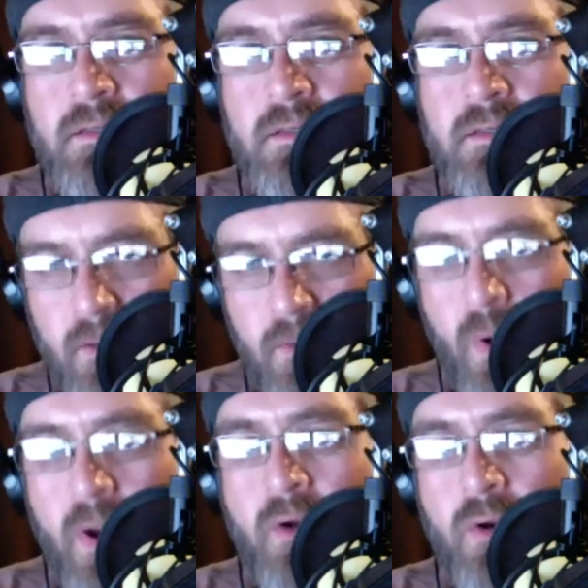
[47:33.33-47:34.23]

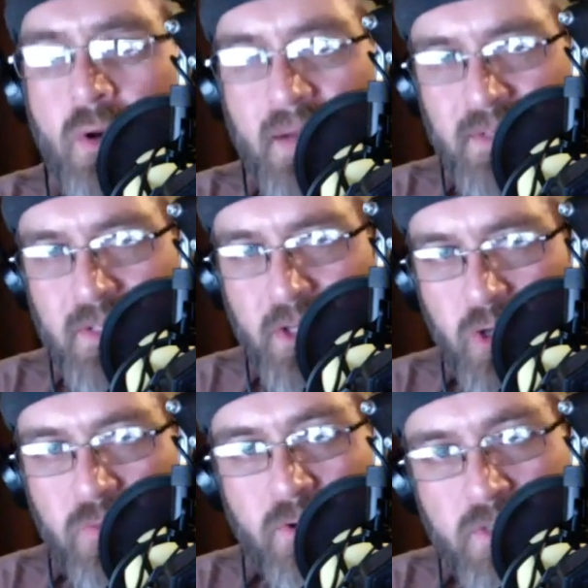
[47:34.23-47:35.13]
heroic or obviously good
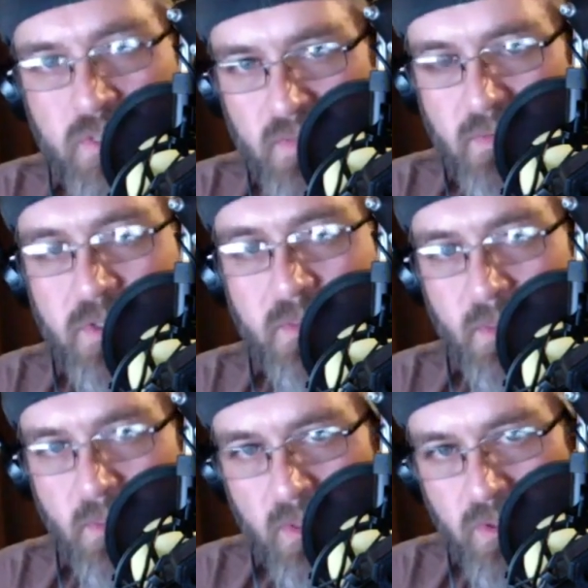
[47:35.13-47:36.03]
versus evil. Some
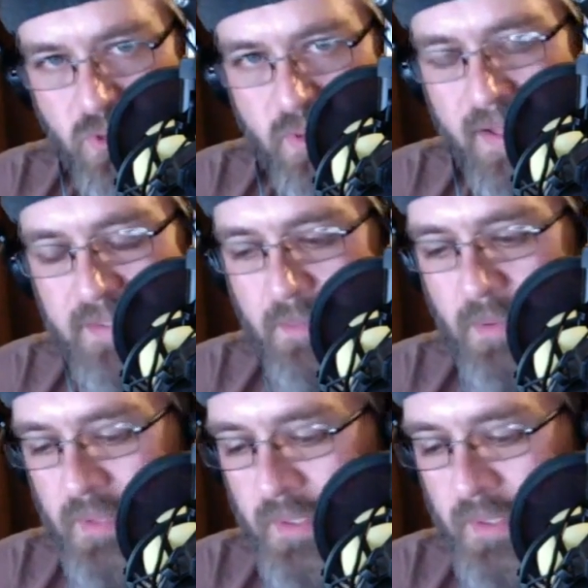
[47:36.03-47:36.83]
people enjoy that type of thing.